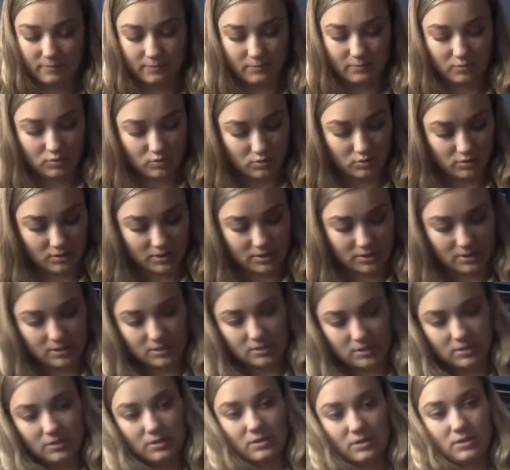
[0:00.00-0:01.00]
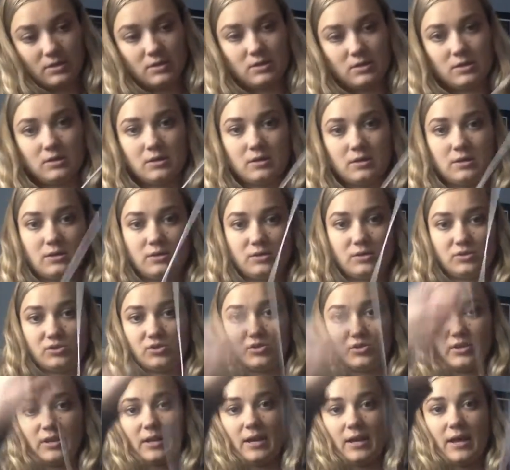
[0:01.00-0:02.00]
Pull it so
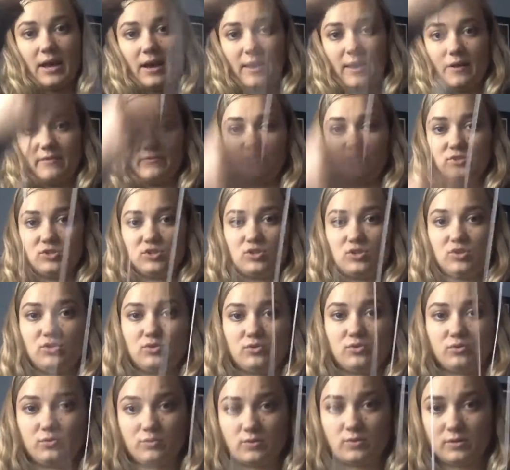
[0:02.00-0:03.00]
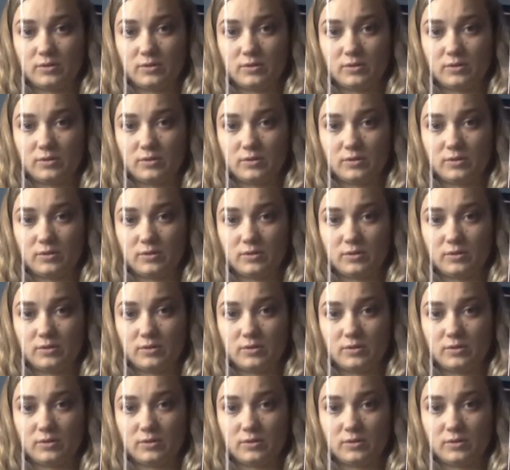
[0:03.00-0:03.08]
that I have two